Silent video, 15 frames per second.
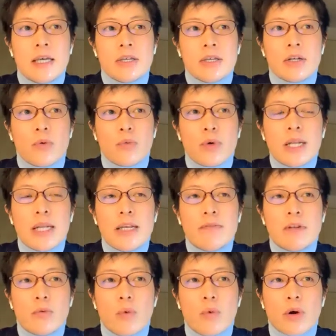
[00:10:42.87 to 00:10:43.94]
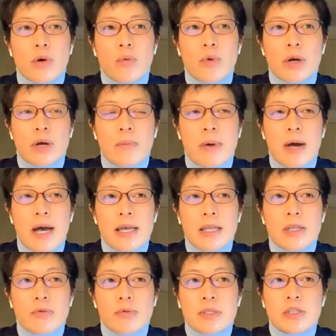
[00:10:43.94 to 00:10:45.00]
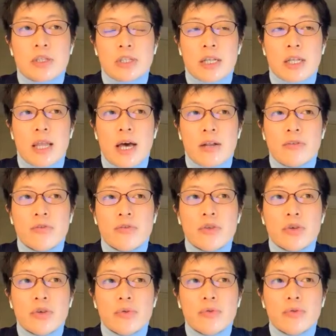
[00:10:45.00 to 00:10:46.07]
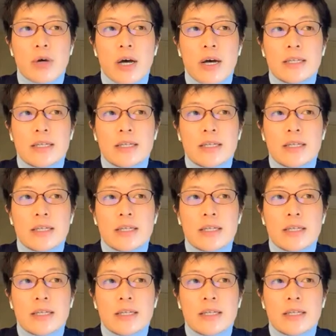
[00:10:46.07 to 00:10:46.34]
we live in a world whereby there is just a lot of new